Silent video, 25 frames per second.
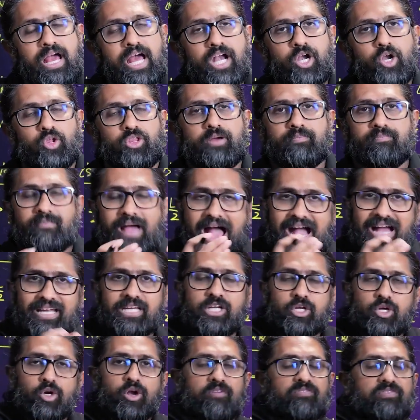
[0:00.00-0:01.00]
to the
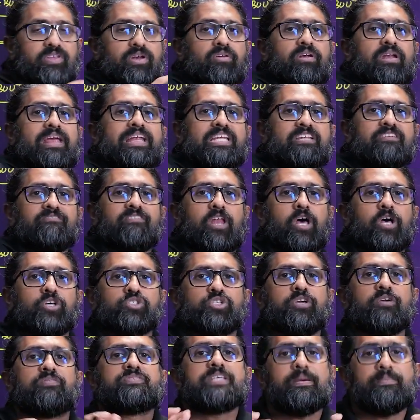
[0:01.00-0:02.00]
magnitude of the relative
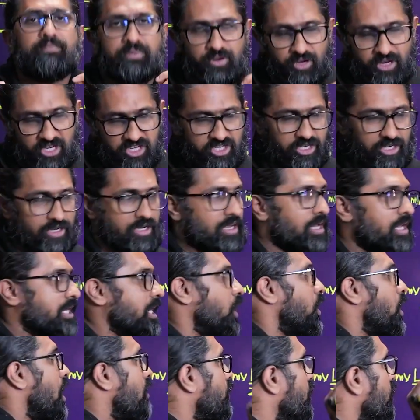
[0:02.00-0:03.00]
velocity of separation.
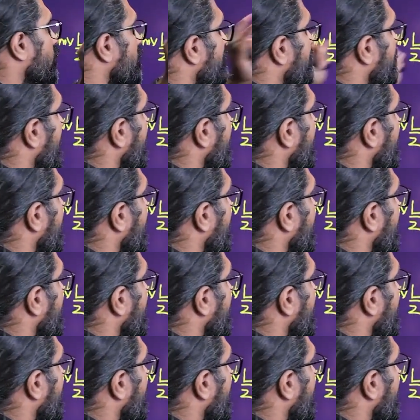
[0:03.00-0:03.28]
Now, how do we